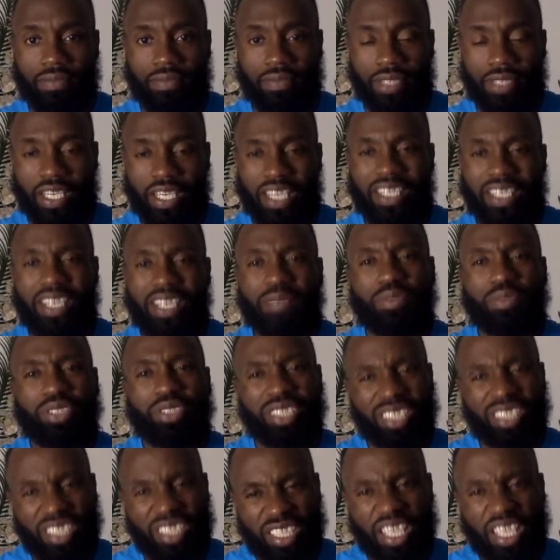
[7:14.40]
and I'm going to
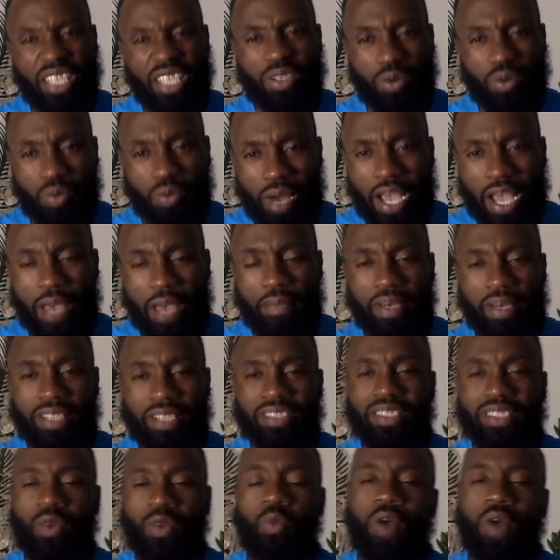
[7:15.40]
say the white man,
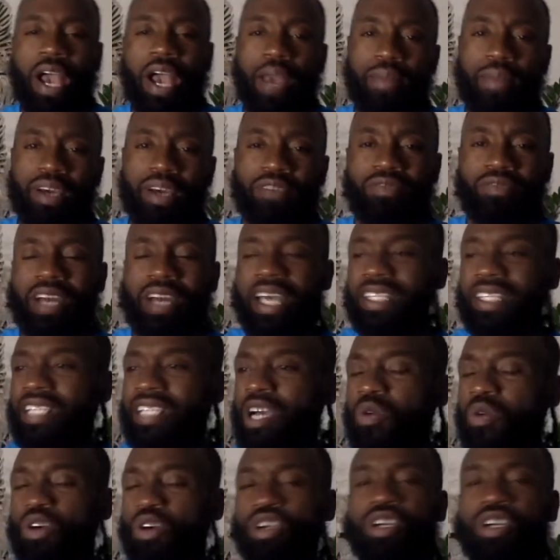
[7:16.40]
some white man right now
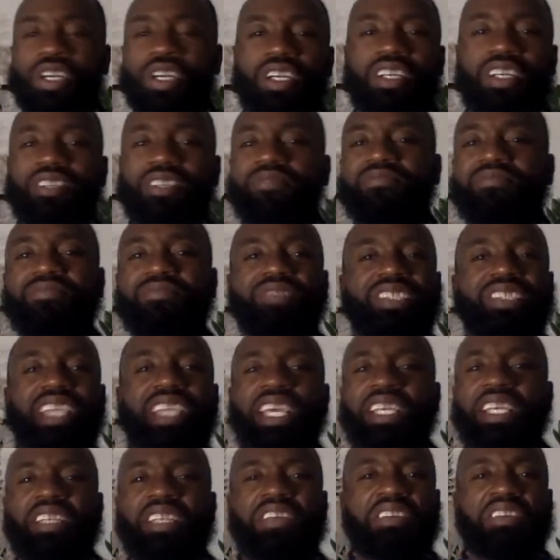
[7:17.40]
are
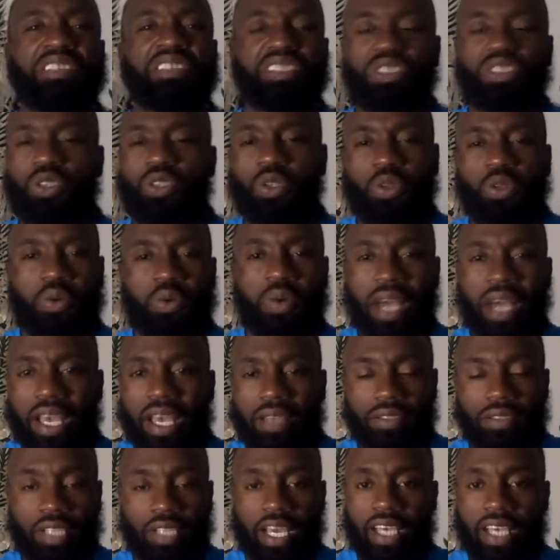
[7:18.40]
saying, it's not the white,
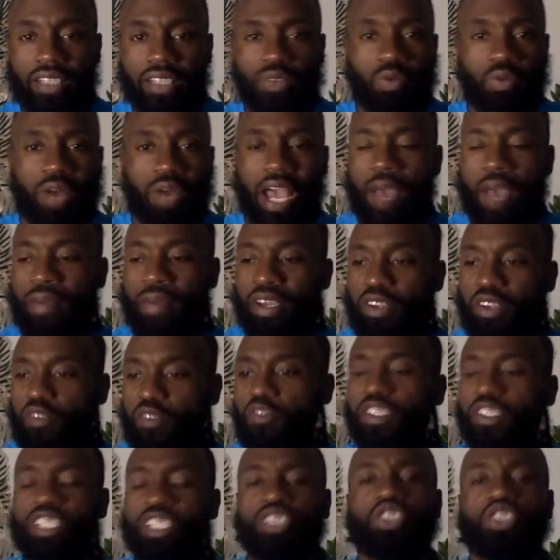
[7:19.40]
like the white man are
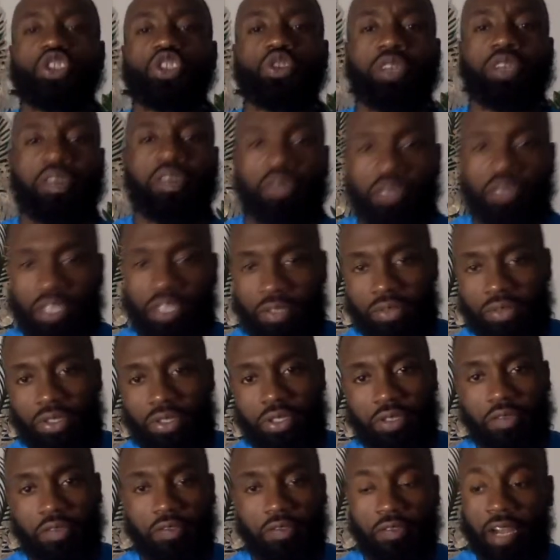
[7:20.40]
feeling sorry for
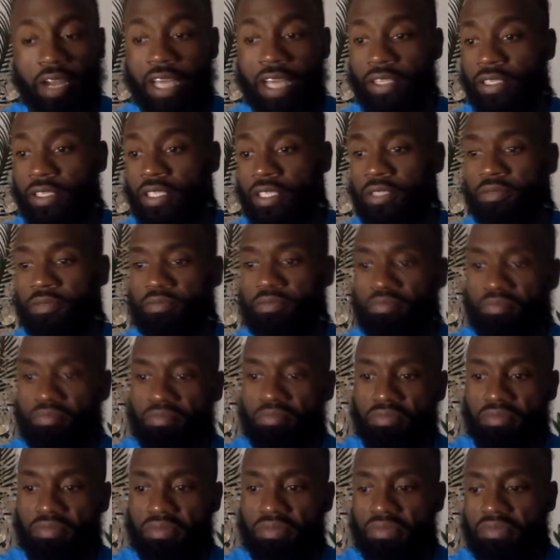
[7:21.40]
themselves right
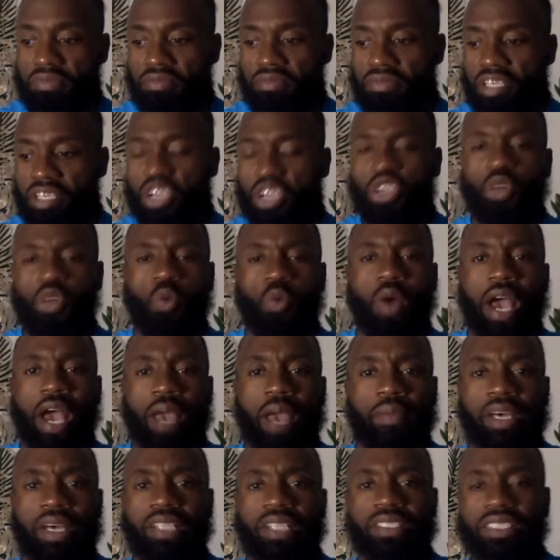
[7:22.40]
now. The white
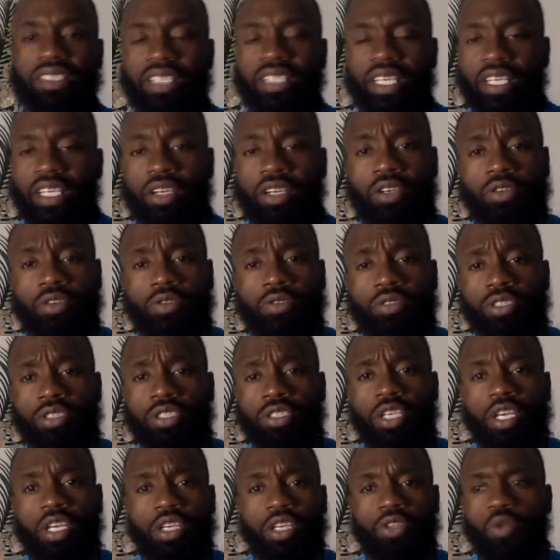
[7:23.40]
man say, it's
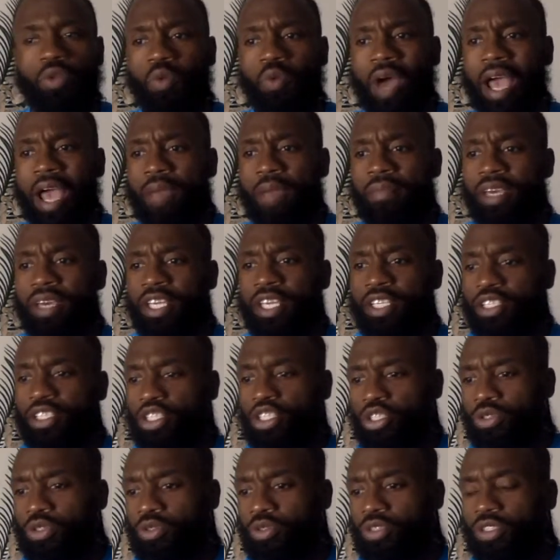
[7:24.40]
the white men
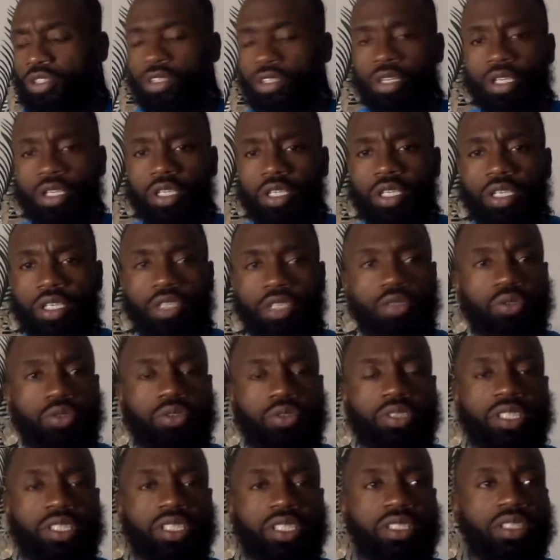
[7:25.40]
are
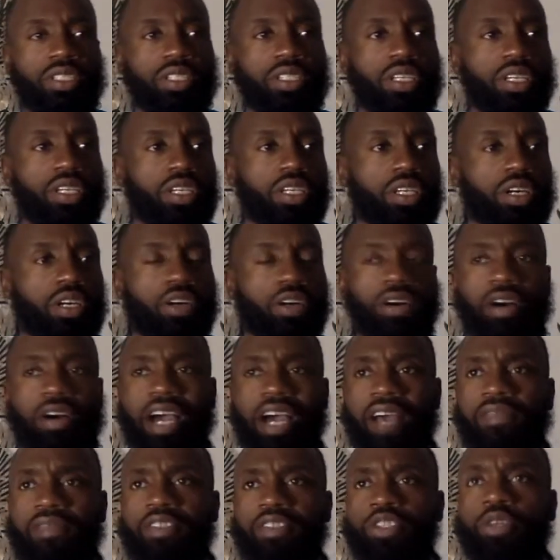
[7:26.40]
causing, are
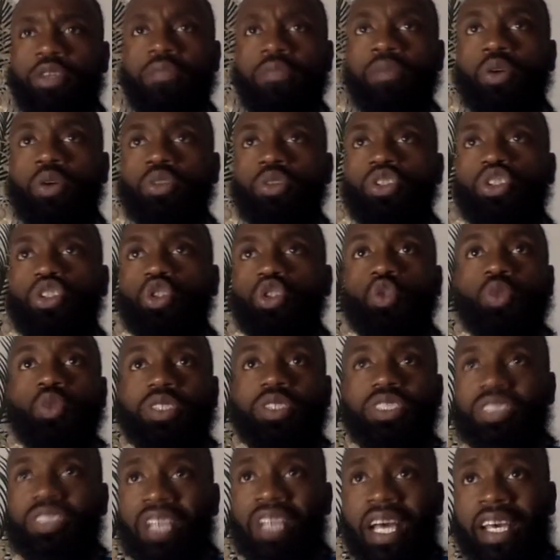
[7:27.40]
having the most
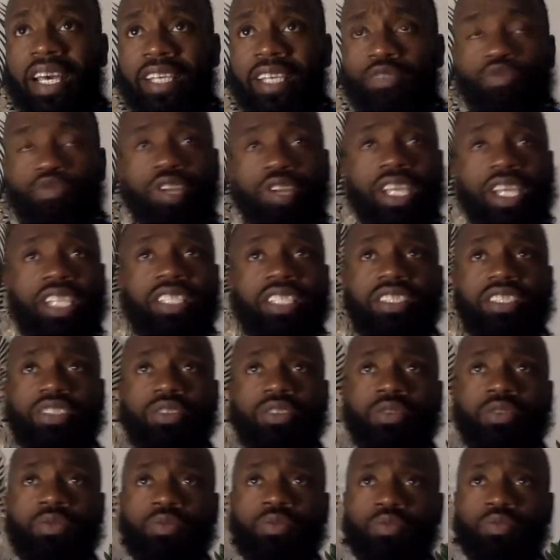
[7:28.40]
suicide rates and
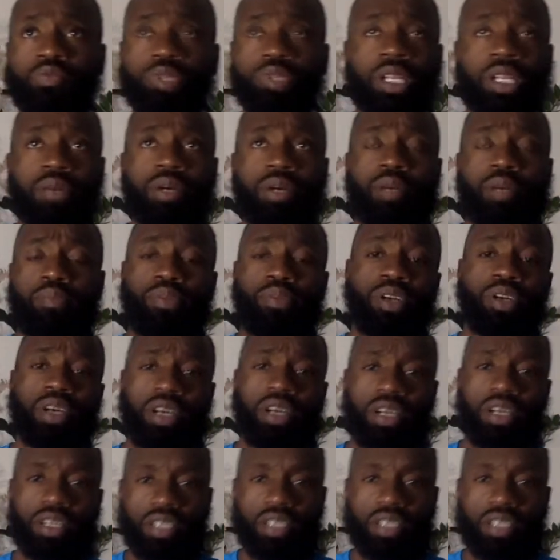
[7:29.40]
blah, blah, blah.